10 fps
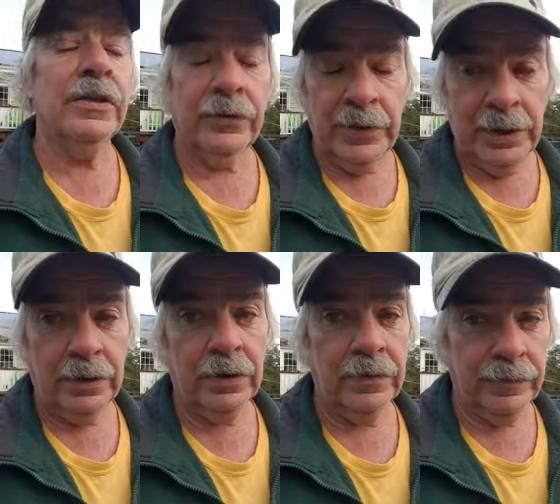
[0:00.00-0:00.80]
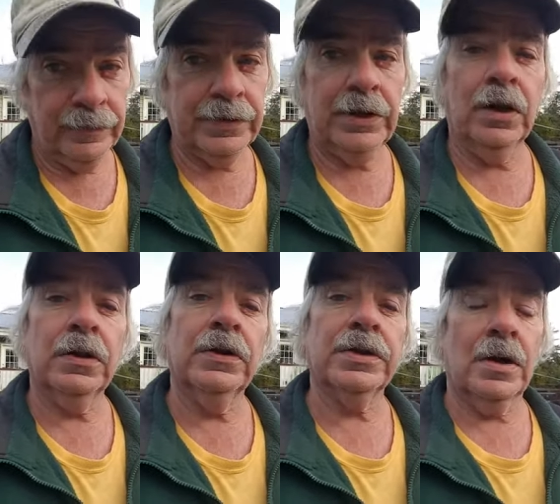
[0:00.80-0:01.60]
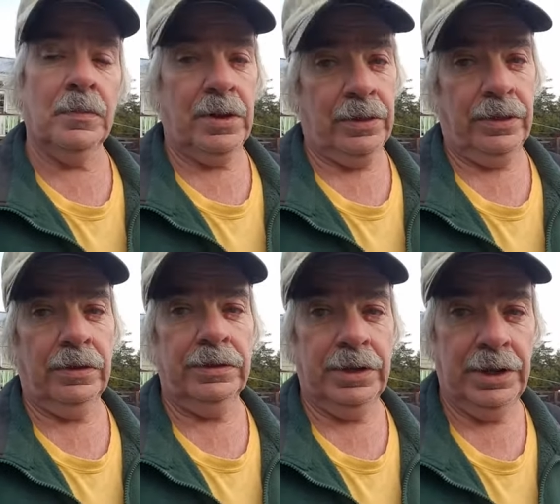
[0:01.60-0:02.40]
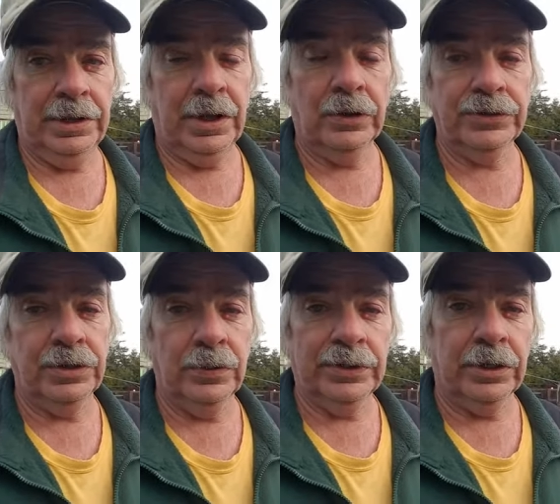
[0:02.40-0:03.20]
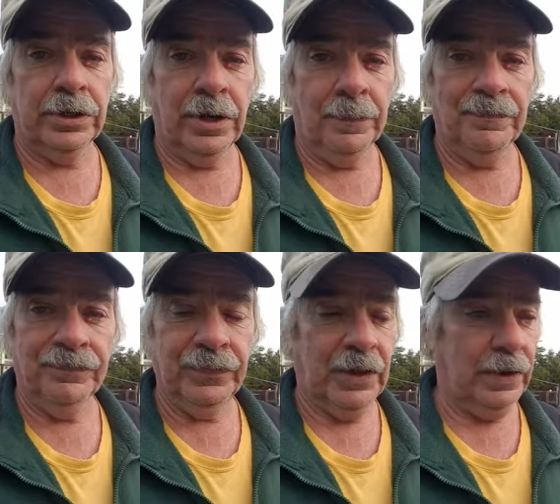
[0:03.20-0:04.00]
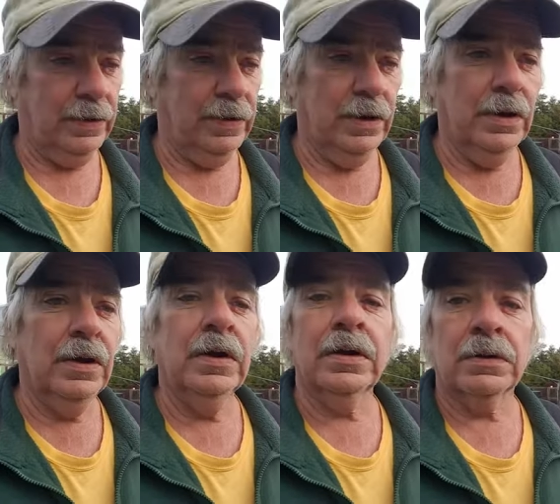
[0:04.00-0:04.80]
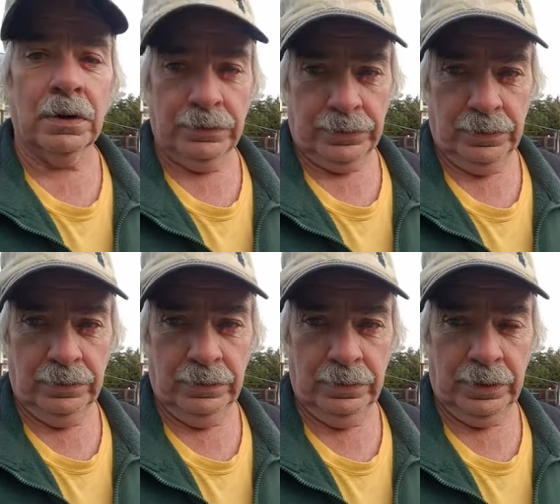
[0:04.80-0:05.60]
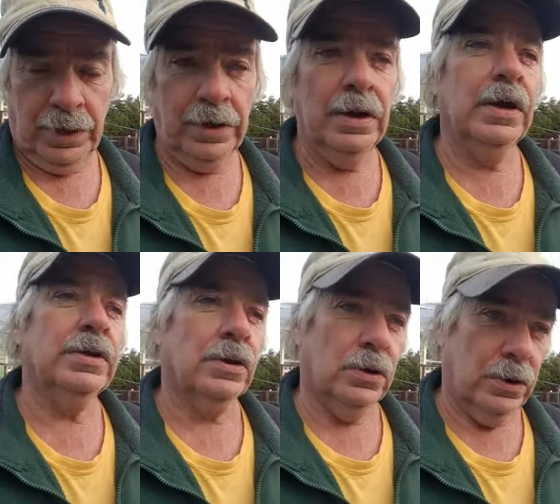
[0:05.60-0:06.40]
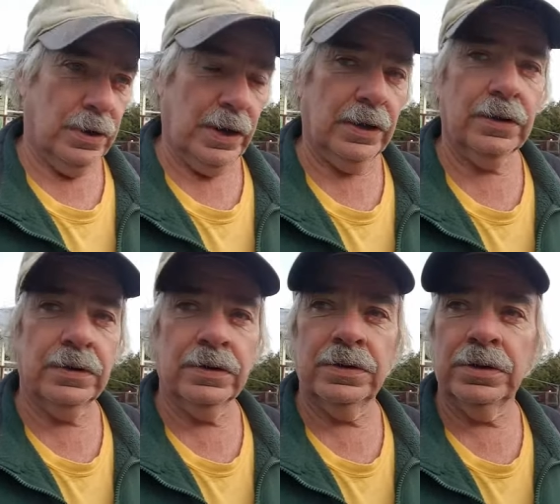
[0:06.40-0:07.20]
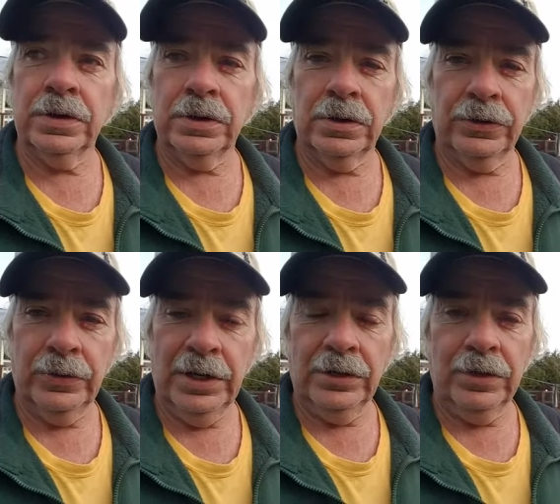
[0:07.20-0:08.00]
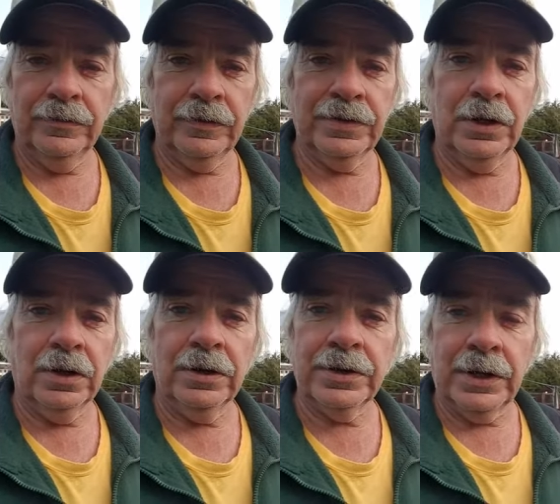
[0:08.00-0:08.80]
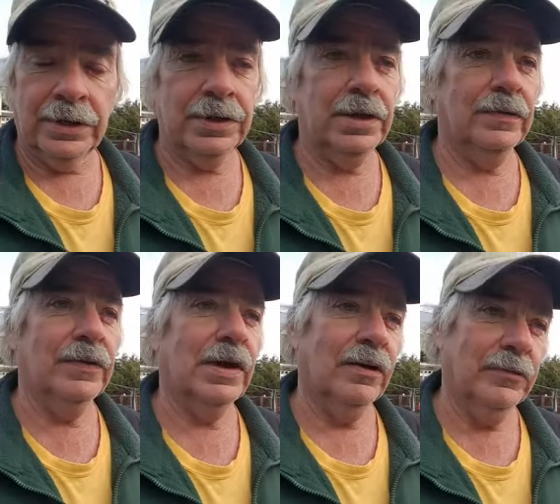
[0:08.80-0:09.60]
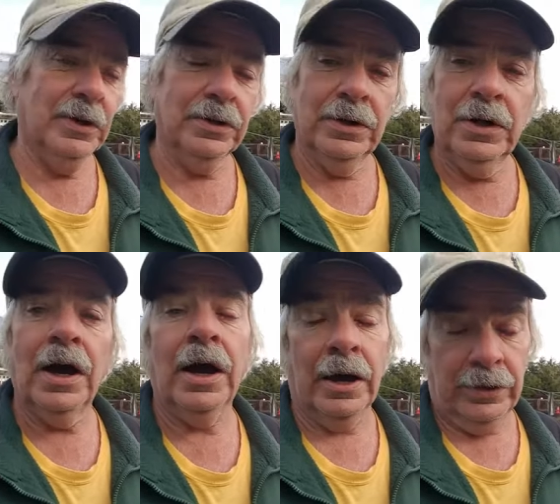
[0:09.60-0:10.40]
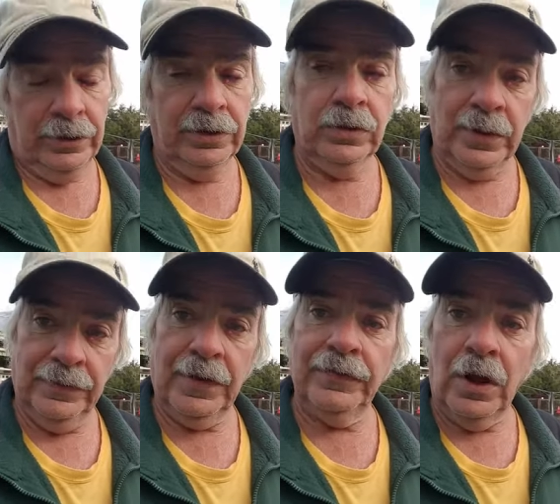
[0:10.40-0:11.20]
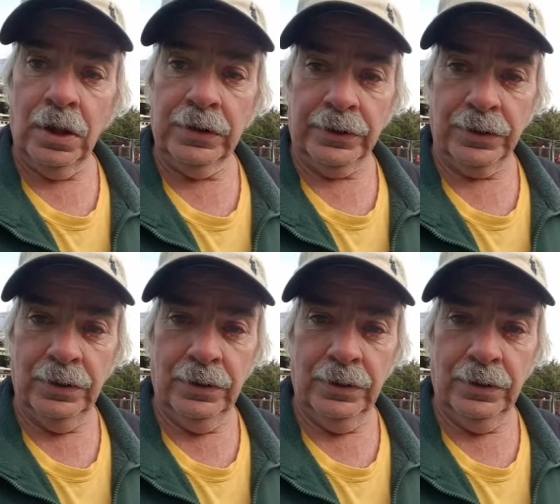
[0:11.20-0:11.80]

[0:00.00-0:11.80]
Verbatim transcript: $350 a month to heat the house in the winter time. Okay, gross. Okay, to earn that to $350, I had to give the government $125.